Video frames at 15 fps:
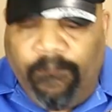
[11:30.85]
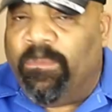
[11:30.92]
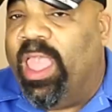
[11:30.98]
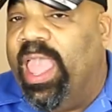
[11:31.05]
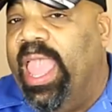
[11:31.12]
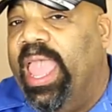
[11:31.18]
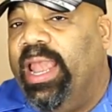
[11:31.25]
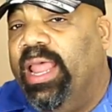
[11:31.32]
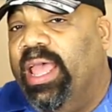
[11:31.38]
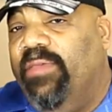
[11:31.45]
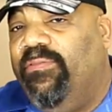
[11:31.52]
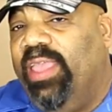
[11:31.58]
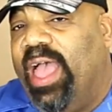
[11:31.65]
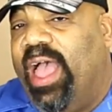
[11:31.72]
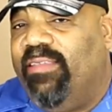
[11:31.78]
And if you
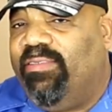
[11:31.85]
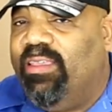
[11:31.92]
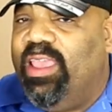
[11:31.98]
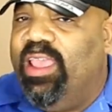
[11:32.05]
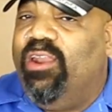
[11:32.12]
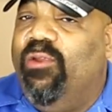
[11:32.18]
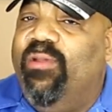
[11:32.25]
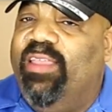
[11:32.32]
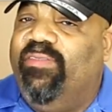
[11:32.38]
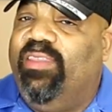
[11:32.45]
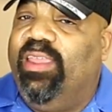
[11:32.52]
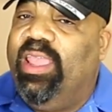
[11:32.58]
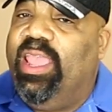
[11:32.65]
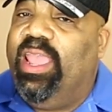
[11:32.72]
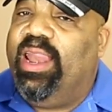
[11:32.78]
guys are
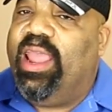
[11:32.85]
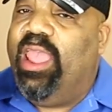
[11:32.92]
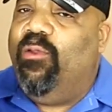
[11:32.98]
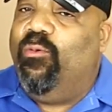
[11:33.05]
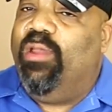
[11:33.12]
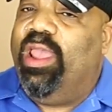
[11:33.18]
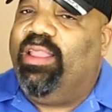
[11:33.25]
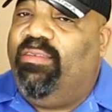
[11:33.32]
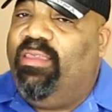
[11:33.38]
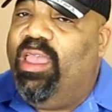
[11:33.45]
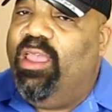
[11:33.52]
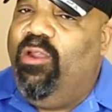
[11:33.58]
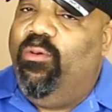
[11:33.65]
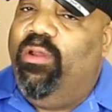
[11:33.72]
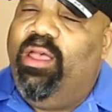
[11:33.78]
interested in a RecTech
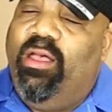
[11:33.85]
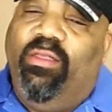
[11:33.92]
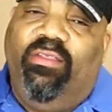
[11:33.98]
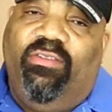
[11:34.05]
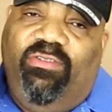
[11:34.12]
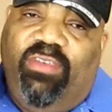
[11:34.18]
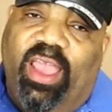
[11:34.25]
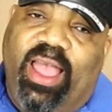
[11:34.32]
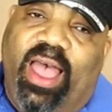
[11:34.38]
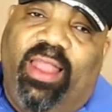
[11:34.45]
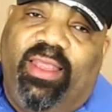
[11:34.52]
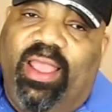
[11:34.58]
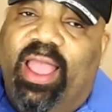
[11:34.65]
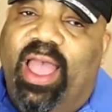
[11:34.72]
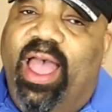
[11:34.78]
grill, check out
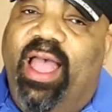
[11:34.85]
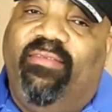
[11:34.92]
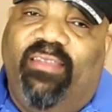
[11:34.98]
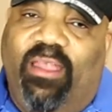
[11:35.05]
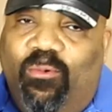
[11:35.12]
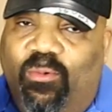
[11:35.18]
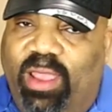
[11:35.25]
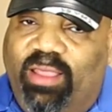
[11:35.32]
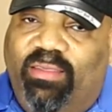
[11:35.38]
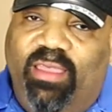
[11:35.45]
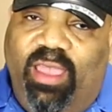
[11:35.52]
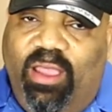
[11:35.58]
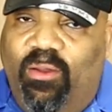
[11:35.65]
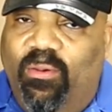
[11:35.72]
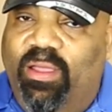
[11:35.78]
the guys at
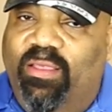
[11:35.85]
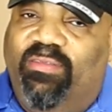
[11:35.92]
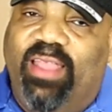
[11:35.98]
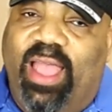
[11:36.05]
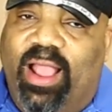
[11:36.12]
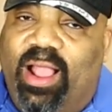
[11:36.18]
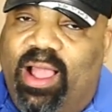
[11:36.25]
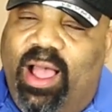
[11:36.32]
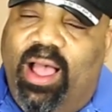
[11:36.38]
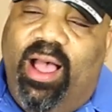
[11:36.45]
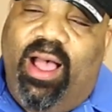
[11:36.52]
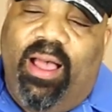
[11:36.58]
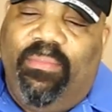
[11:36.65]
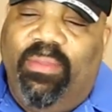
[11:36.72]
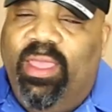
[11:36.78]

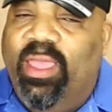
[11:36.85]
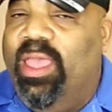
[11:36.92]
rectechgrills.com.